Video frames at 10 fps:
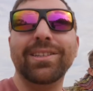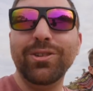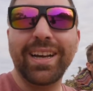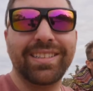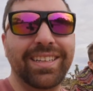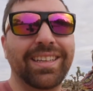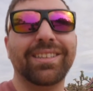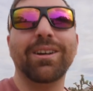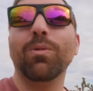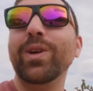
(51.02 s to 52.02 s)
guys, you guys see
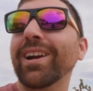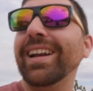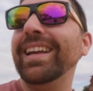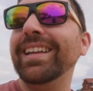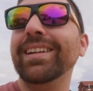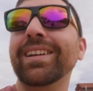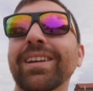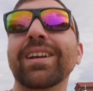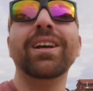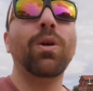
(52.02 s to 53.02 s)
this though. We are in
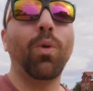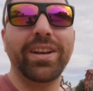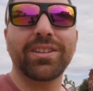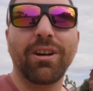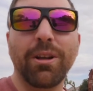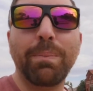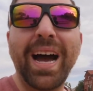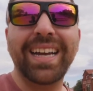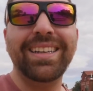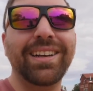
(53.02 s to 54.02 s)
what is called
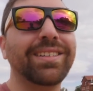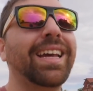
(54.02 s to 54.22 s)
Pioneer